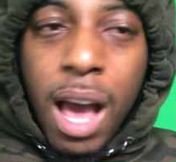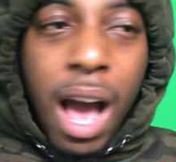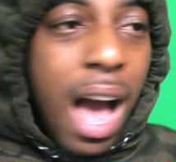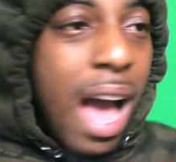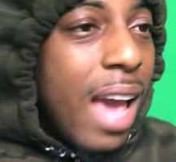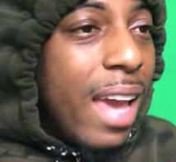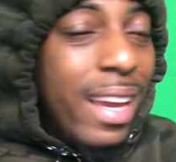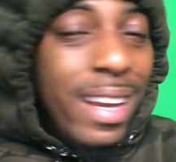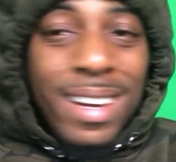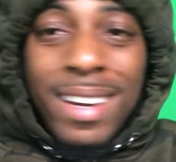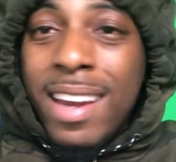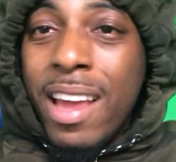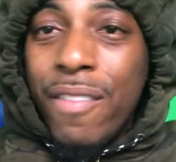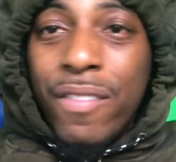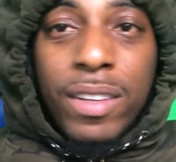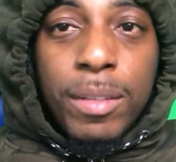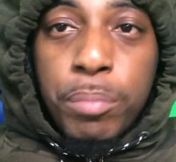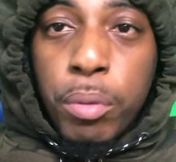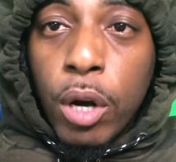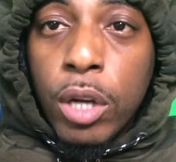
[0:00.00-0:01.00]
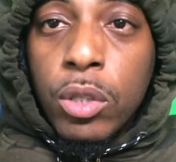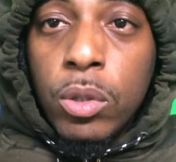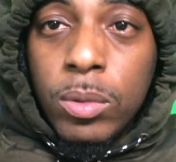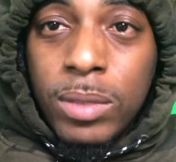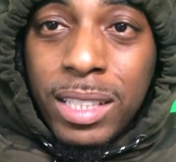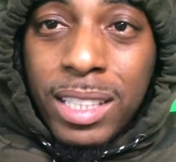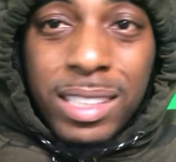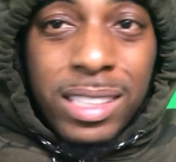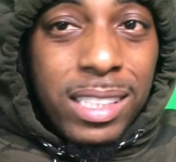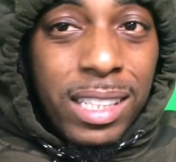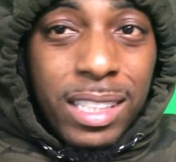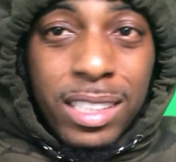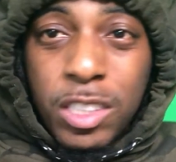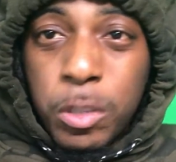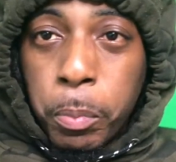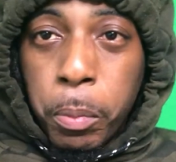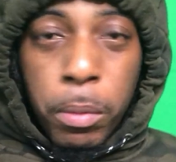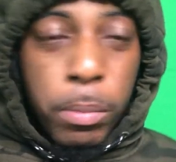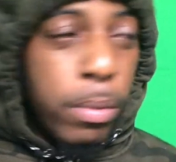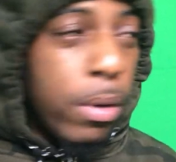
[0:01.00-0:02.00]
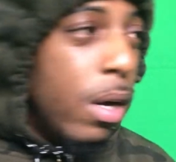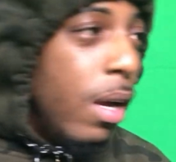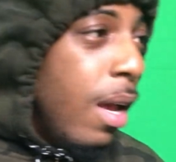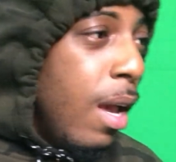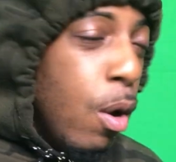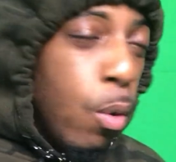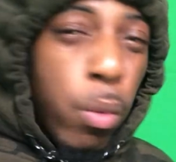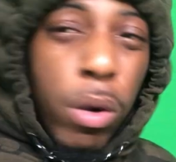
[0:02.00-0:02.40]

I ain't never, bruh. You, this shit is, bruh.